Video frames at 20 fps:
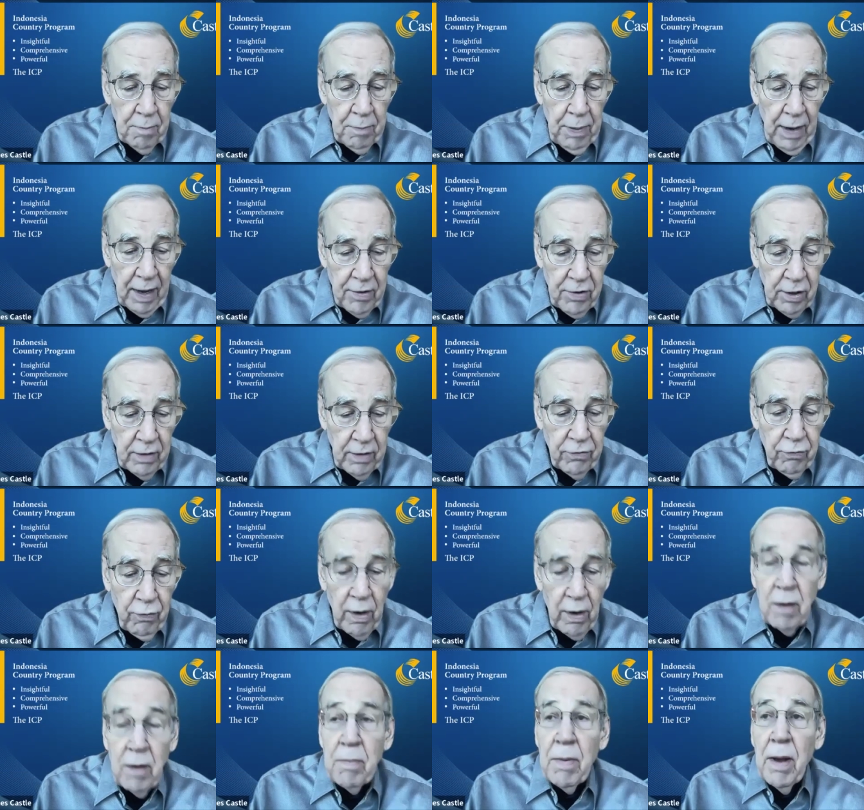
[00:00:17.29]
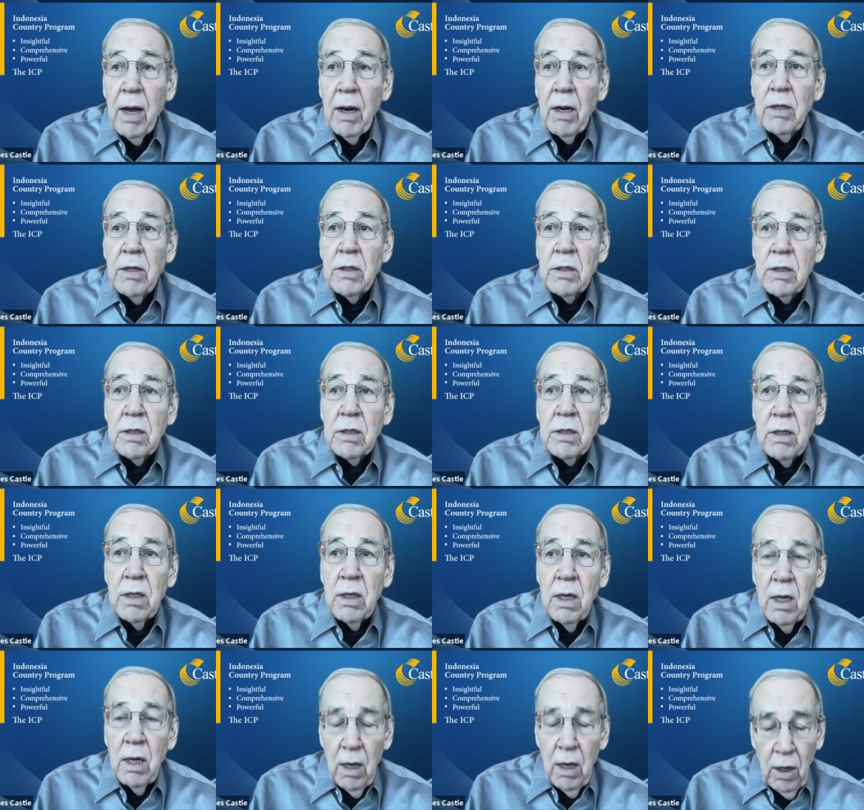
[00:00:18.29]
positive trade balance,
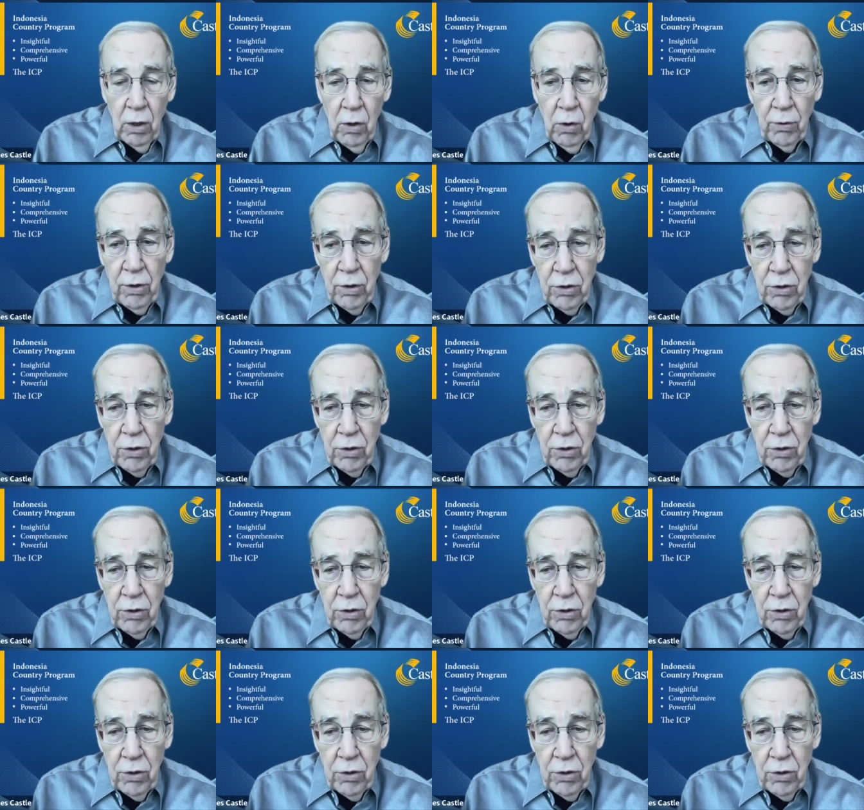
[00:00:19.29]
low